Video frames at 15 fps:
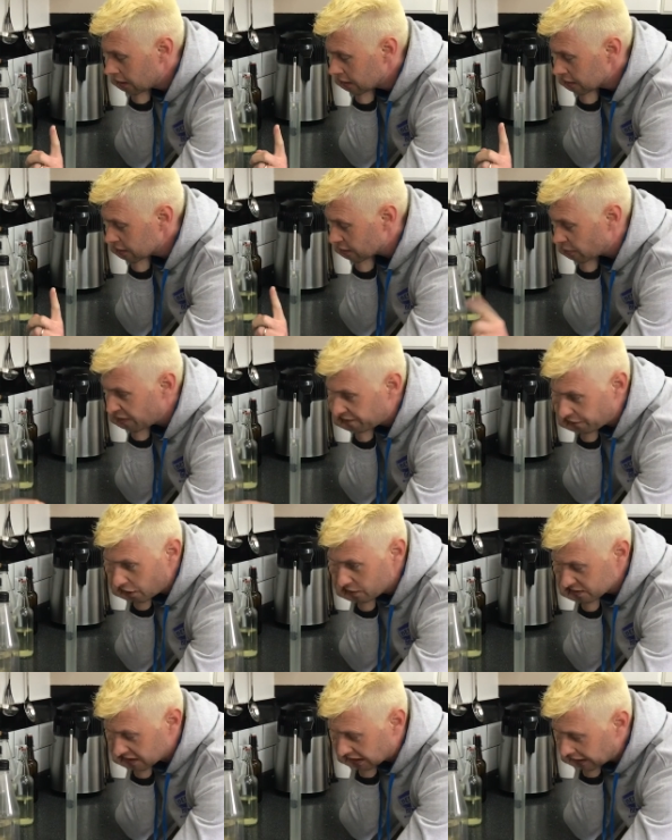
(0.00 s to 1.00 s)
So we've
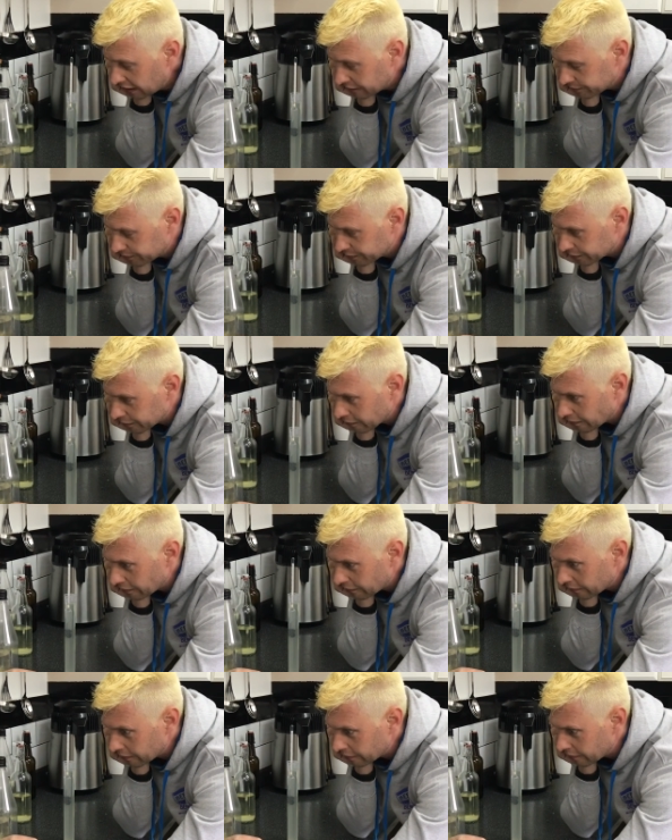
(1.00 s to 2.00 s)
frozen it
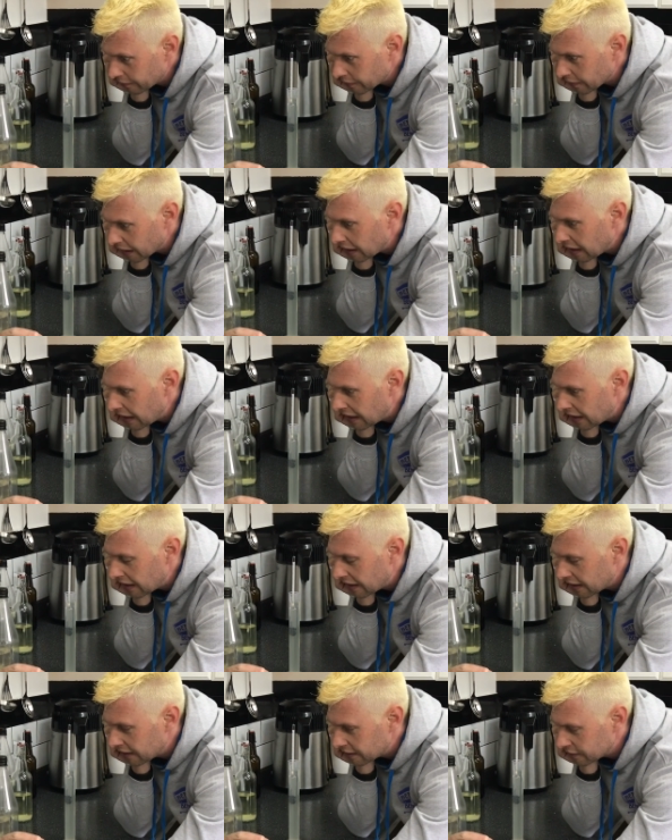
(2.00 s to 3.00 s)

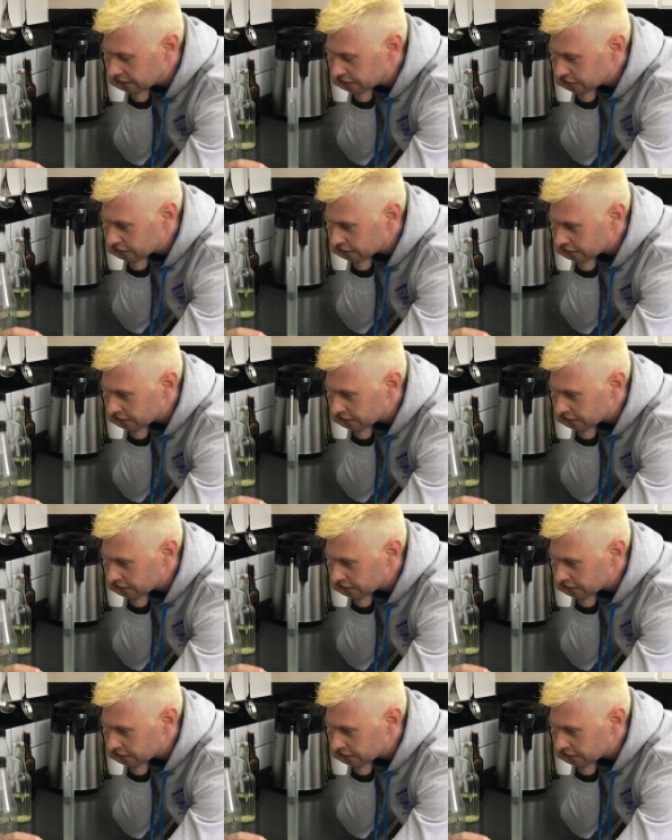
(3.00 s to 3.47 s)
and